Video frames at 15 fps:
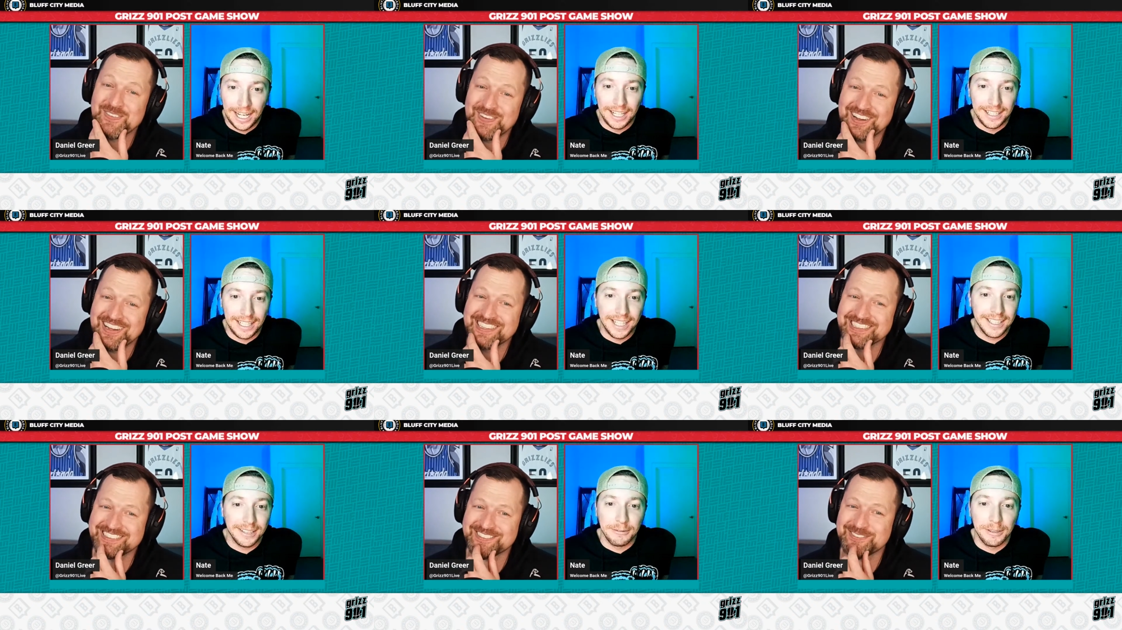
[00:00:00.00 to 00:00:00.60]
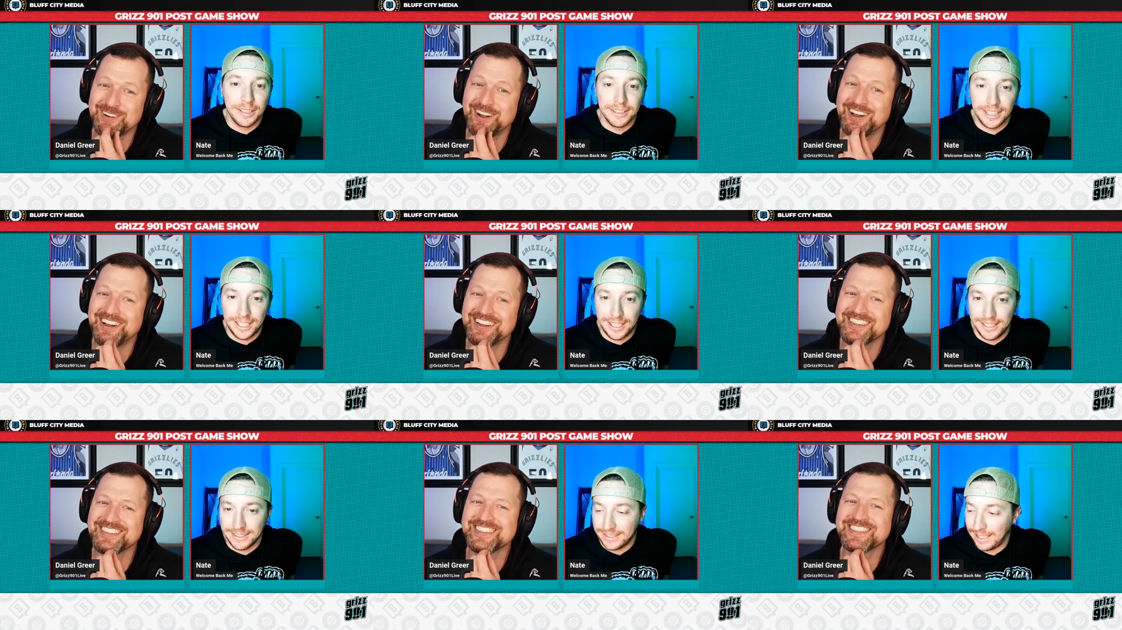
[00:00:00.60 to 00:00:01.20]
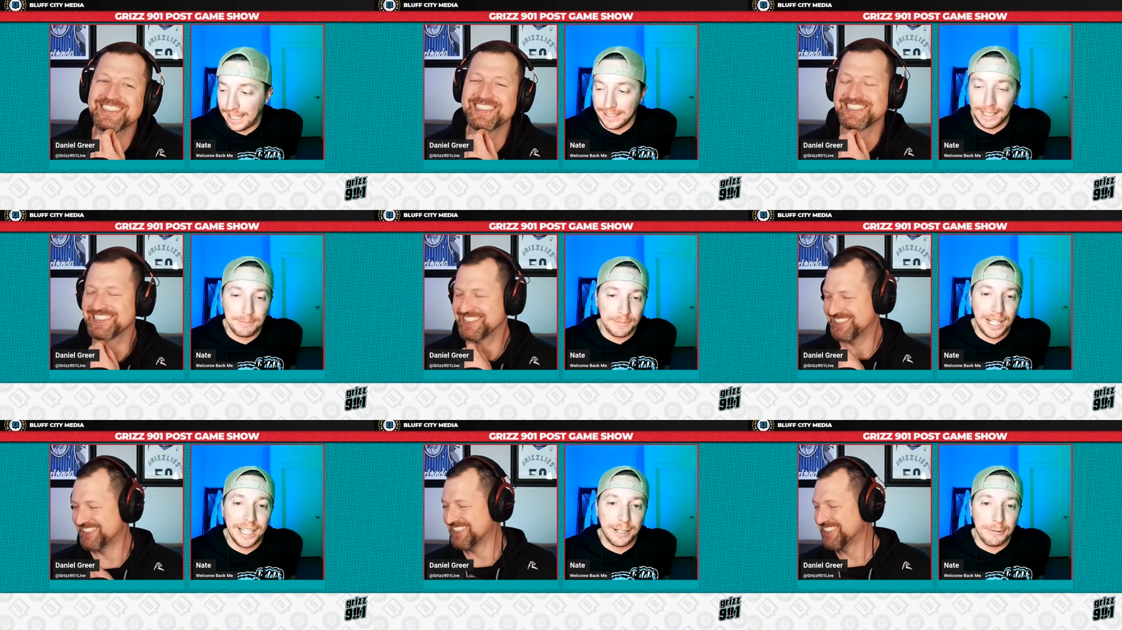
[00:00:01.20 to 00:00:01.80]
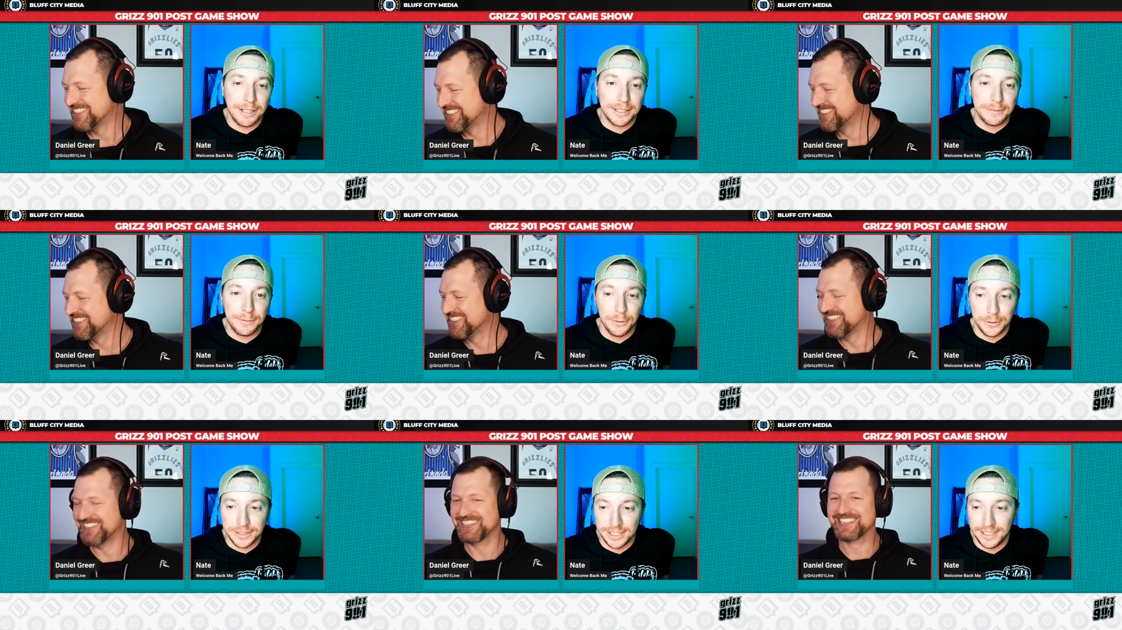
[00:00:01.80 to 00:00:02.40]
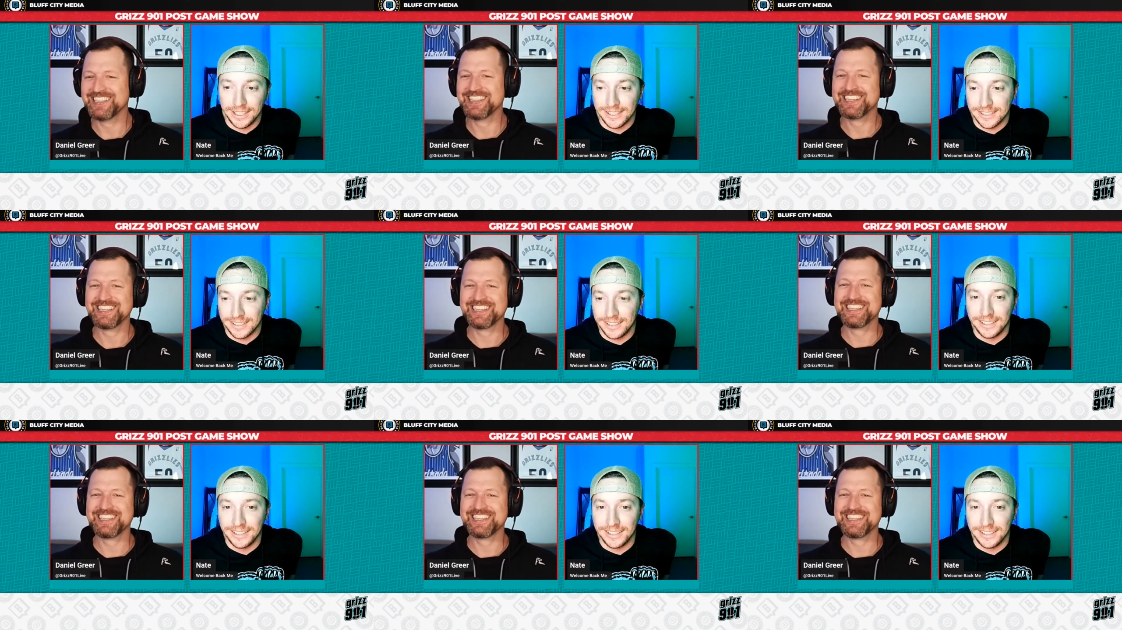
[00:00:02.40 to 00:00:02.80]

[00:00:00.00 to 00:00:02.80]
Speaker 1: I, I, didn't realize. I, am glad I read the full sentence and